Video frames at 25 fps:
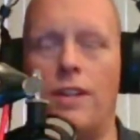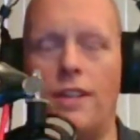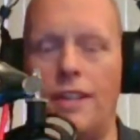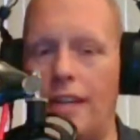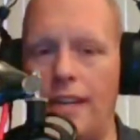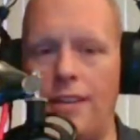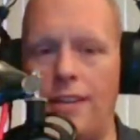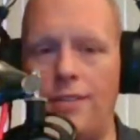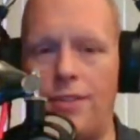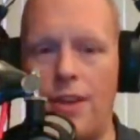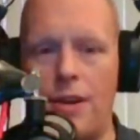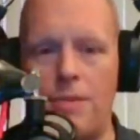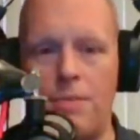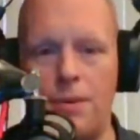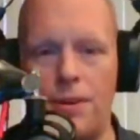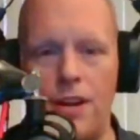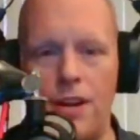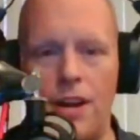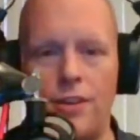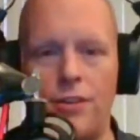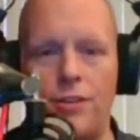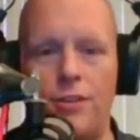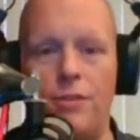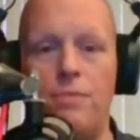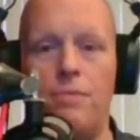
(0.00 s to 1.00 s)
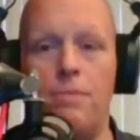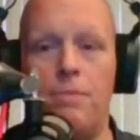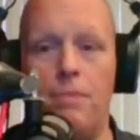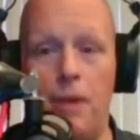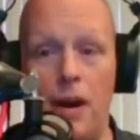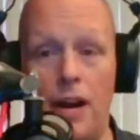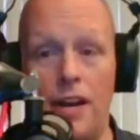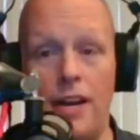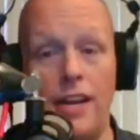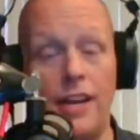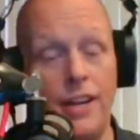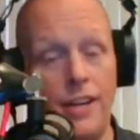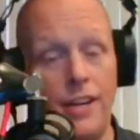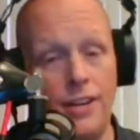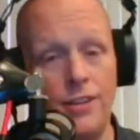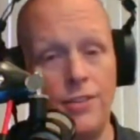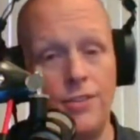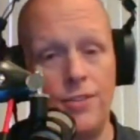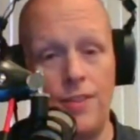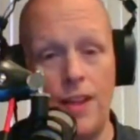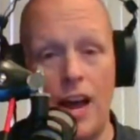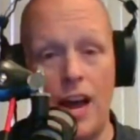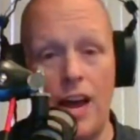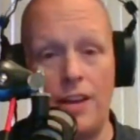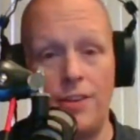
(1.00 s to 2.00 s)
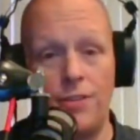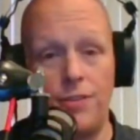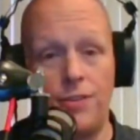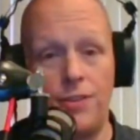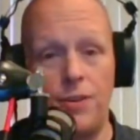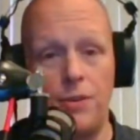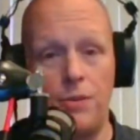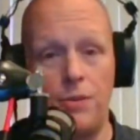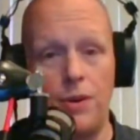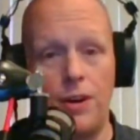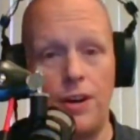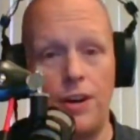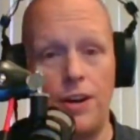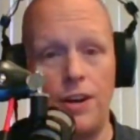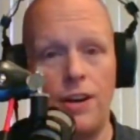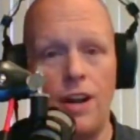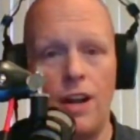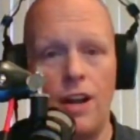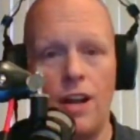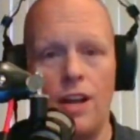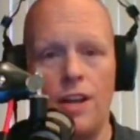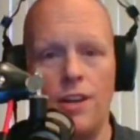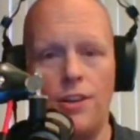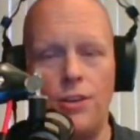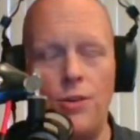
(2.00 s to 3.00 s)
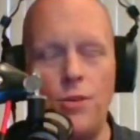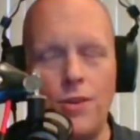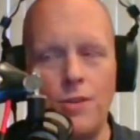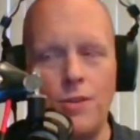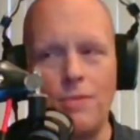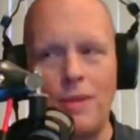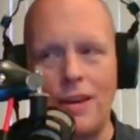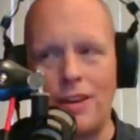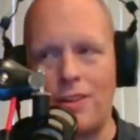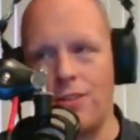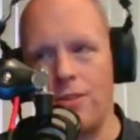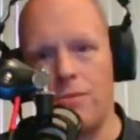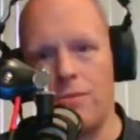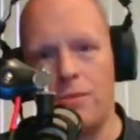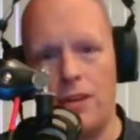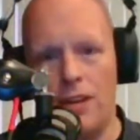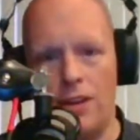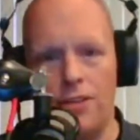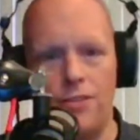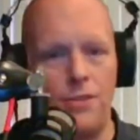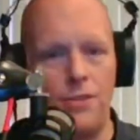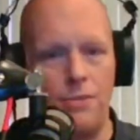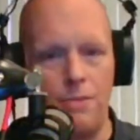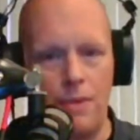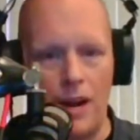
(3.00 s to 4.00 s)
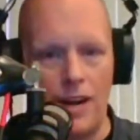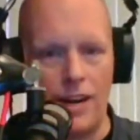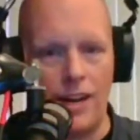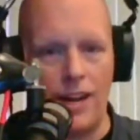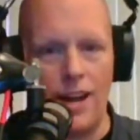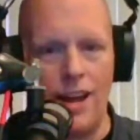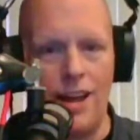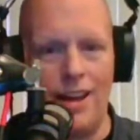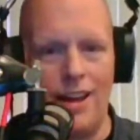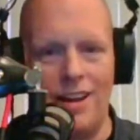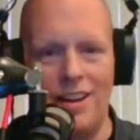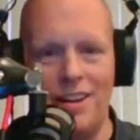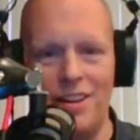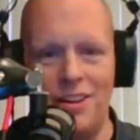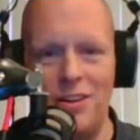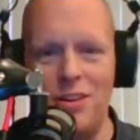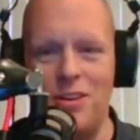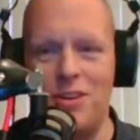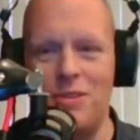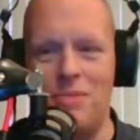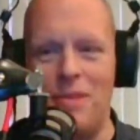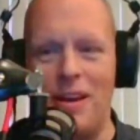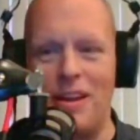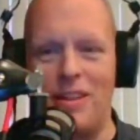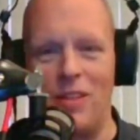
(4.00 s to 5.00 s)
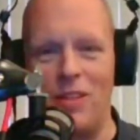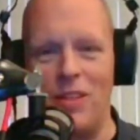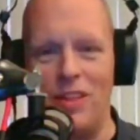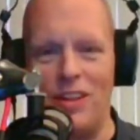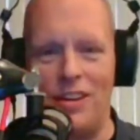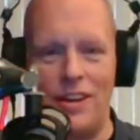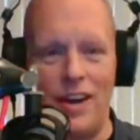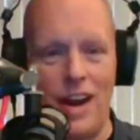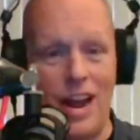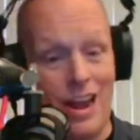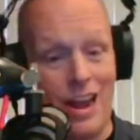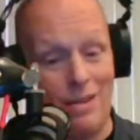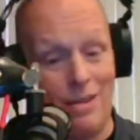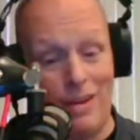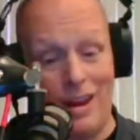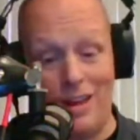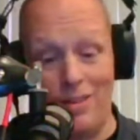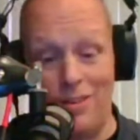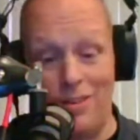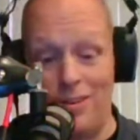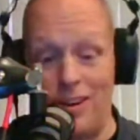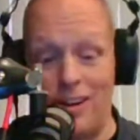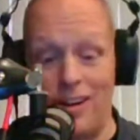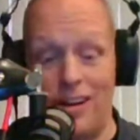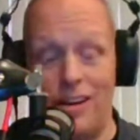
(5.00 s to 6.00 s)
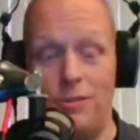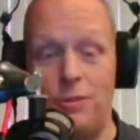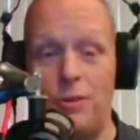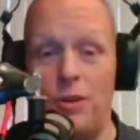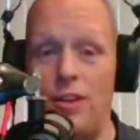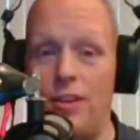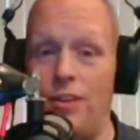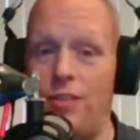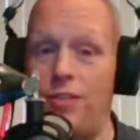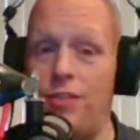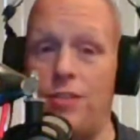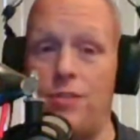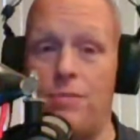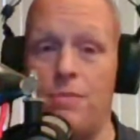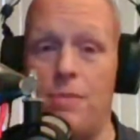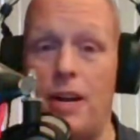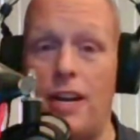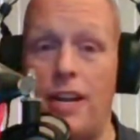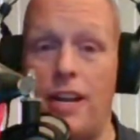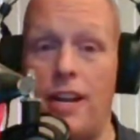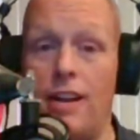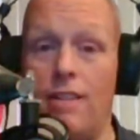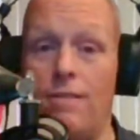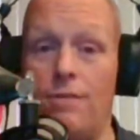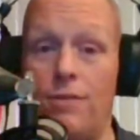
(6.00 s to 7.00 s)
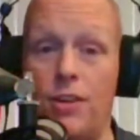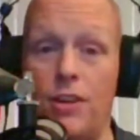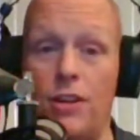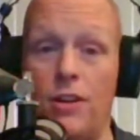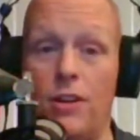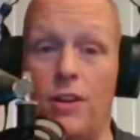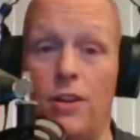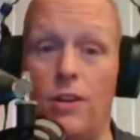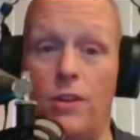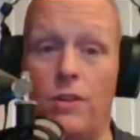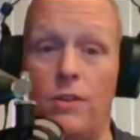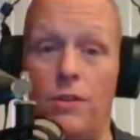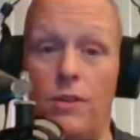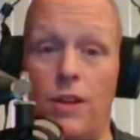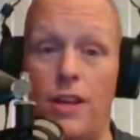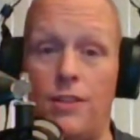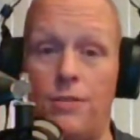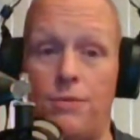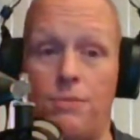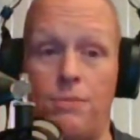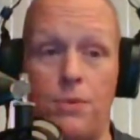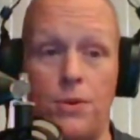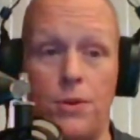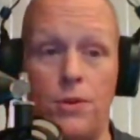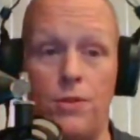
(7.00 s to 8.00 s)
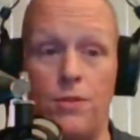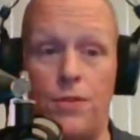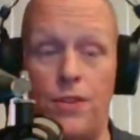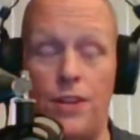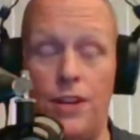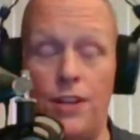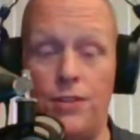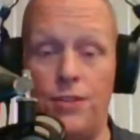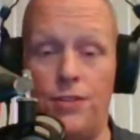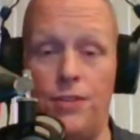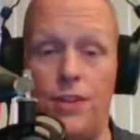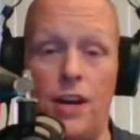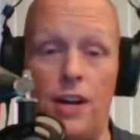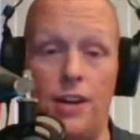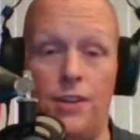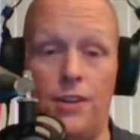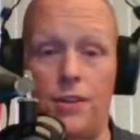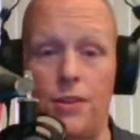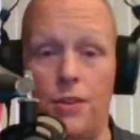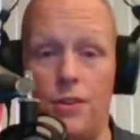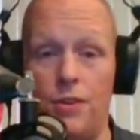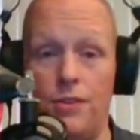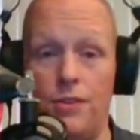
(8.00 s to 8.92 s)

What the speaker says: needs that protection, but it is nice to where you can make someone else the bad guy. You can make the lender, hey man, they're not going to release this money until it's proof that it's done